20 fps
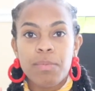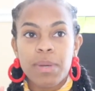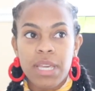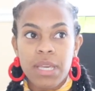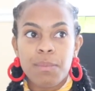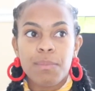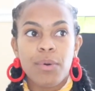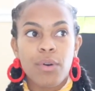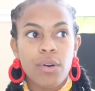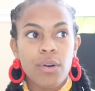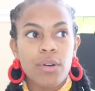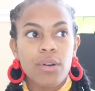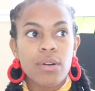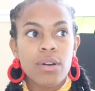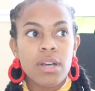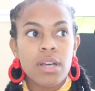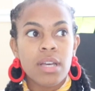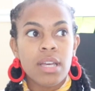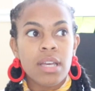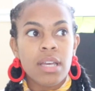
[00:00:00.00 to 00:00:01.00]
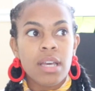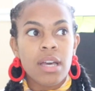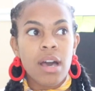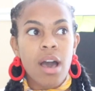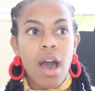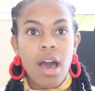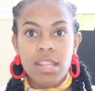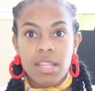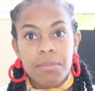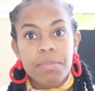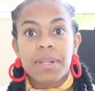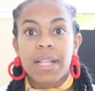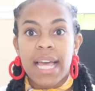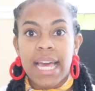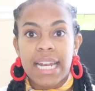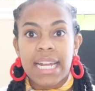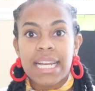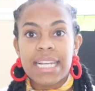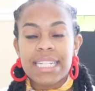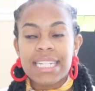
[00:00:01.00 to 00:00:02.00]
people on the
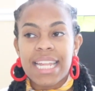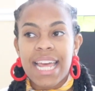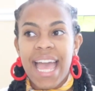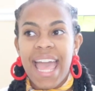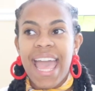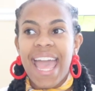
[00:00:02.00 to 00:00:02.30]
planet,